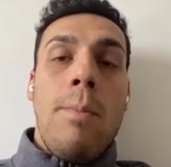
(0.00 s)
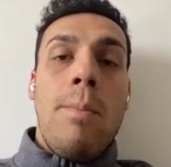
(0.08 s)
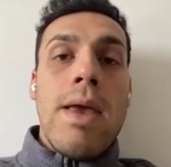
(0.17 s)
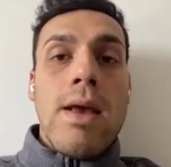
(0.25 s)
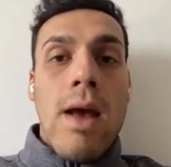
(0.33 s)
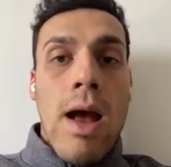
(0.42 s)

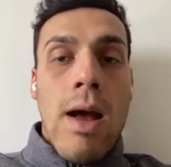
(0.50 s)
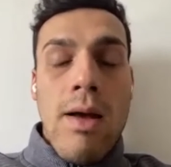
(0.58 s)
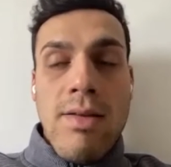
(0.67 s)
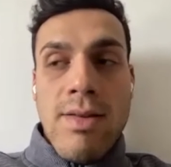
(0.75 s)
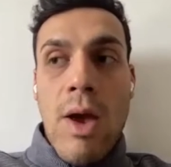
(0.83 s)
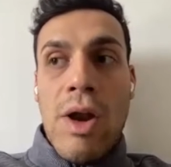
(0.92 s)
being at
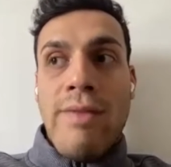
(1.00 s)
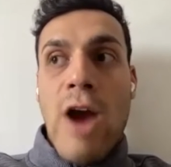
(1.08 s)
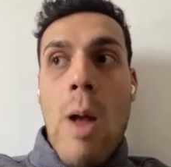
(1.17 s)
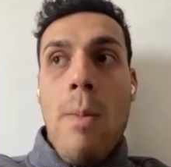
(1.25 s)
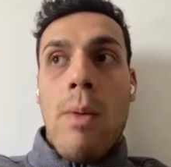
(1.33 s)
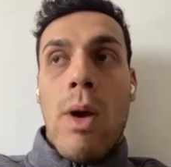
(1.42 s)
a settled
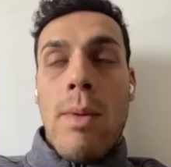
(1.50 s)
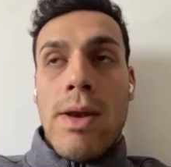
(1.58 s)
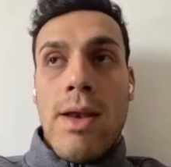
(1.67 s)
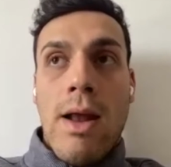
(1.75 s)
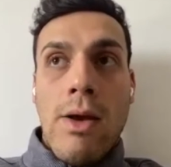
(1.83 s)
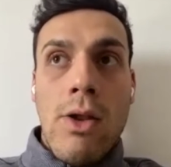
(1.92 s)
environment where my
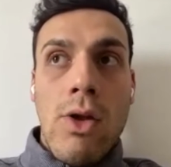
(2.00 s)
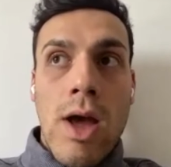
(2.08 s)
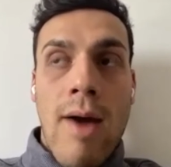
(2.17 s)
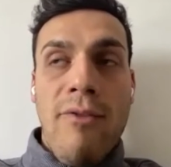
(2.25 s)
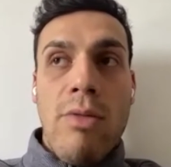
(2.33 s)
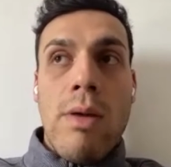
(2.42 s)
dad can look
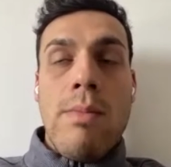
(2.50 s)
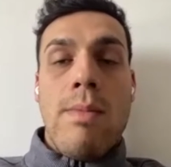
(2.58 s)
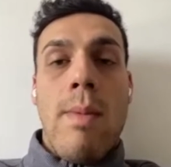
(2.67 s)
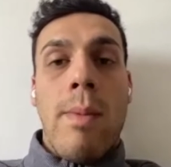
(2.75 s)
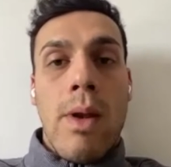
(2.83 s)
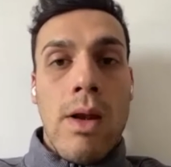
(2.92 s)
after me
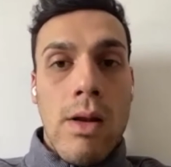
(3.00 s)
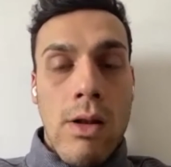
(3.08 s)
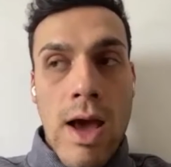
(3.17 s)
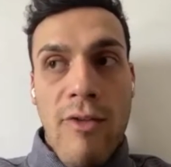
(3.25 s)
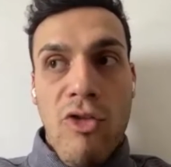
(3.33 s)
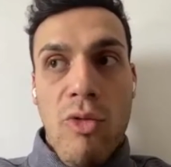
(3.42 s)
and can
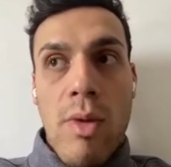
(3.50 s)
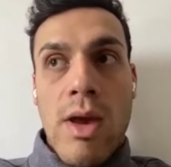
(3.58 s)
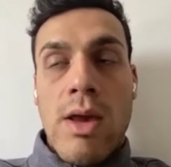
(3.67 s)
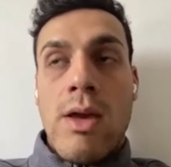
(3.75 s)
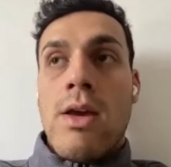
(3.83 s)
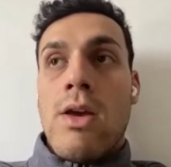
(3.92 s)
look after
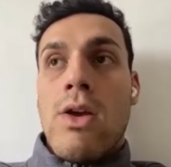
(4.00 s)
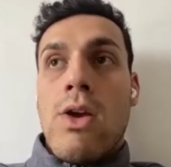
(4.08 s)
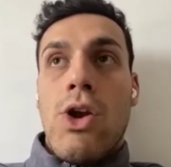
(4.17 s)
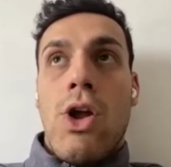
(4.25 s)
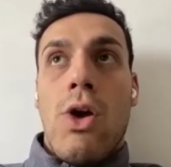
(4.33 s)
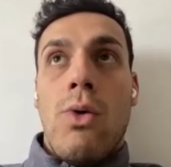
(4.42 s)
me,
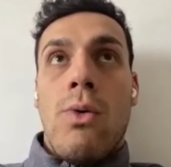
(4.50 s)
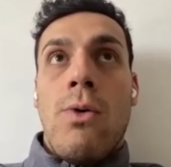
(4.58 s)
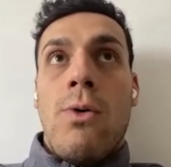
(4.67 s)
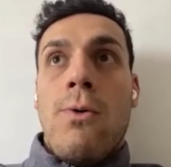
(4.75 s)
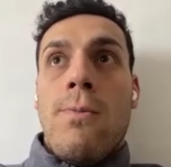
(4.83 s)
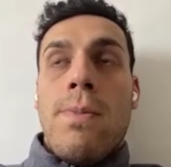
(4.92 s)
you know,
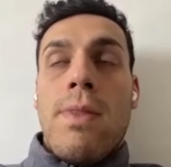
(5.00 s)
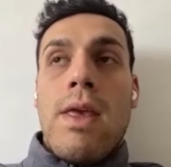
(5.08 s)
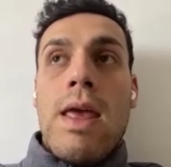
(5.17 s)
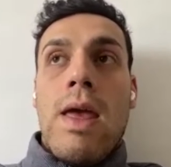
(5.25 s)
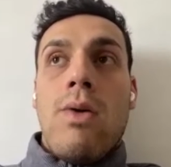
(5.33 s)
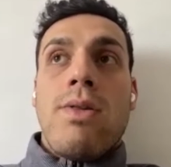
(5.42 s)

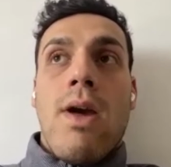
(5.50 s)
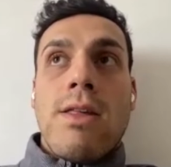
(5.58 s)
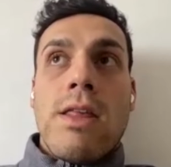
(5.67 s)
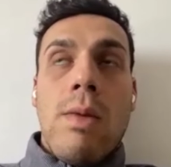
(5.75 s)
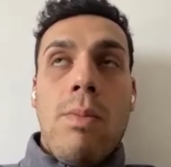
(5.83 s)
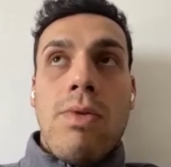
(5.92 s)
it was nice
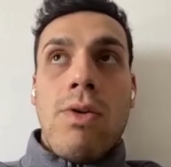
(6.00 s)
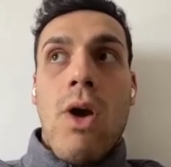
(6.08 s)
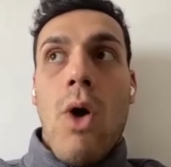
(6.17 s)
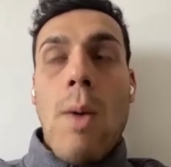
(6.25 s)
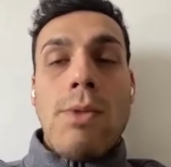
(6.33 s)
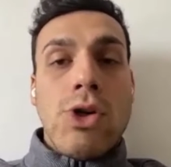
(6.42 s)
to
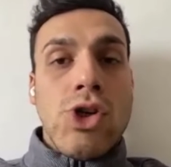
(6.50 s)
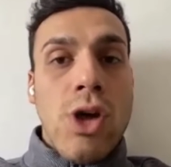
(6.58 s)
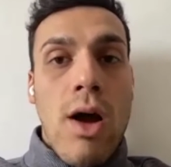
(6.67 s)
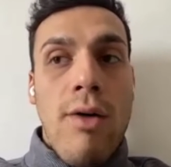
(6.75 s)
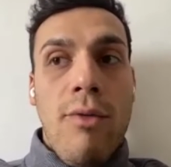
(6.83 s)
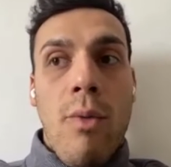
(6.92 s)
go home and shut
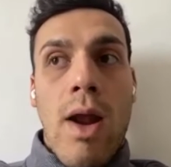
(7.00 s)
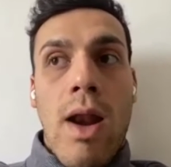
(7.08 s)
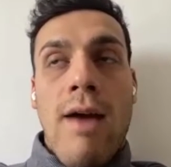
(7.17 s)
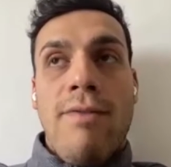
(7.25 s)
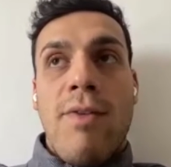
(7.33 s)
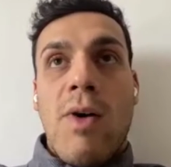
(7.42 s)
off. Well,
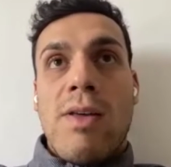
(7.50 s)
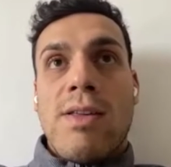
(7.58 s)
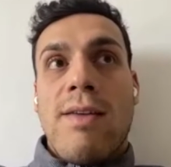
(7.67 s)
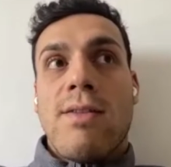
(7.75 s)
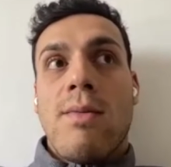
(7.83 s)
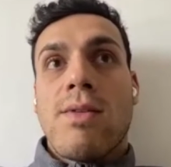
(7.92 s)
I feel as
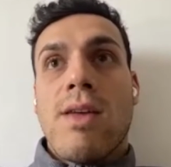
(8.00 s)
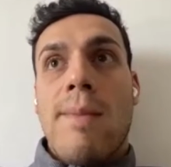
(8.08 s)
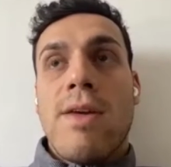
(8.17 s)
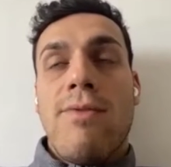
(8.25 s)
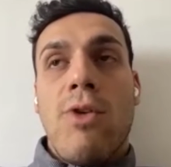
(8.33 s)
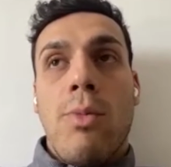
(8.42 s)
if
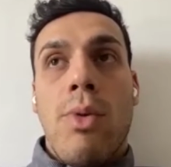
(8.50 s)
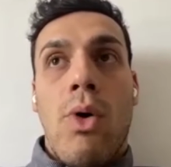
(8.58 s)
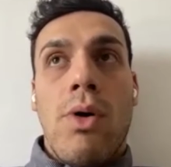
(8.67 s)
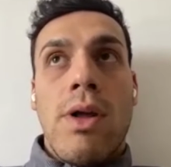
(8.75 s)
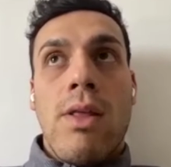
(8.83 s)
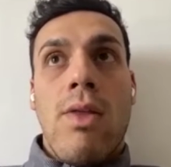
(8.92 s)
sometimes if you're
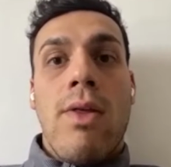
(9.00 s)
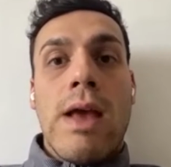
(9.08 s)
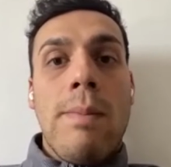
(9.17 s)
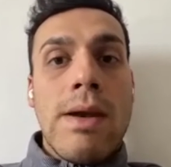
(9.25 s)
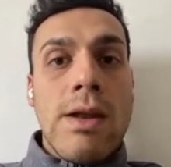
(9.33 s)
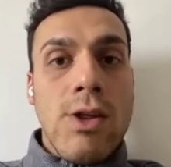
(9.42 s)
boarding, then there
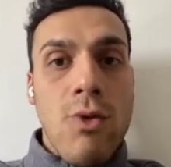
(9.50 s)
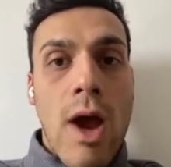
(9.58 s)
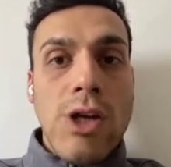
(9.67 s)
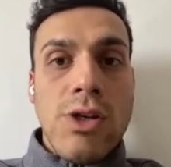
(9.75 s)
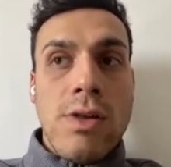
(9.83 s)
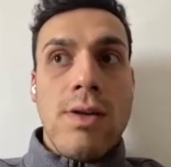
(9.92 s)
can be
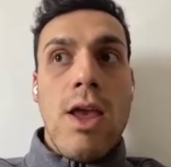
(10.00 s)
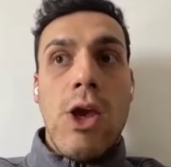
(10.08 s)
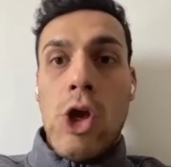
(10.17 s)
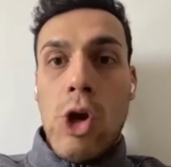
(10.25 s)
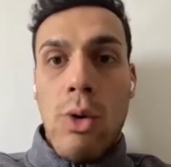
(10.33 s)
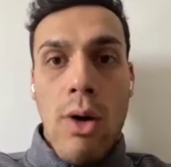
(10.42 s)
distractions there. You
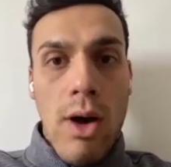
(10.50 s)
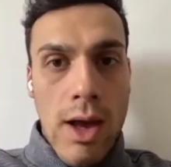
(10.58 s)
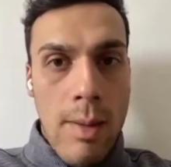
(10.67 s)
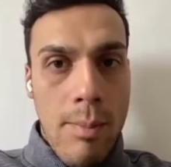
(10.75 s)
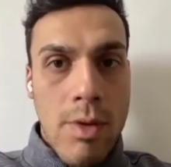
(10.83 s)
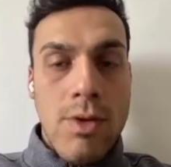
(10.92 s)
can go out on
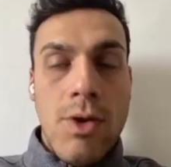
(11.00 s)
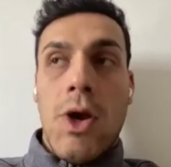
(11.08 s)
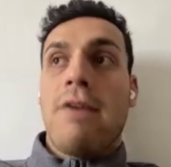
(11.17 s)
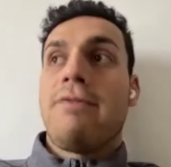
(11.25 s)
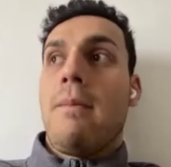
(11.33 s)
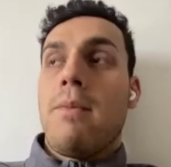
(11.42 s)
campus, you can
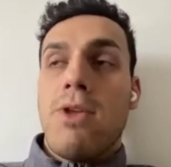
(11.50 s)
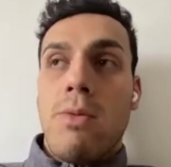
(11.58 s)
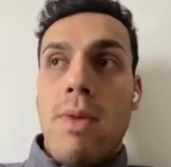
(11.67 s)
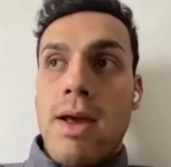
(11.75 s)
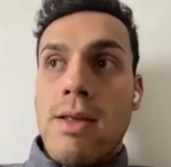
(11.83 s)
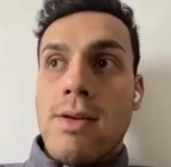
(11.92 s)
have fun with your
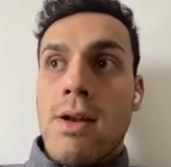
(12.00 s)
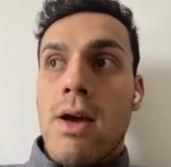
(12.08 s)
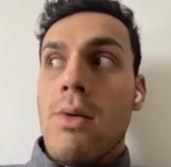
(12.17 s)
mates,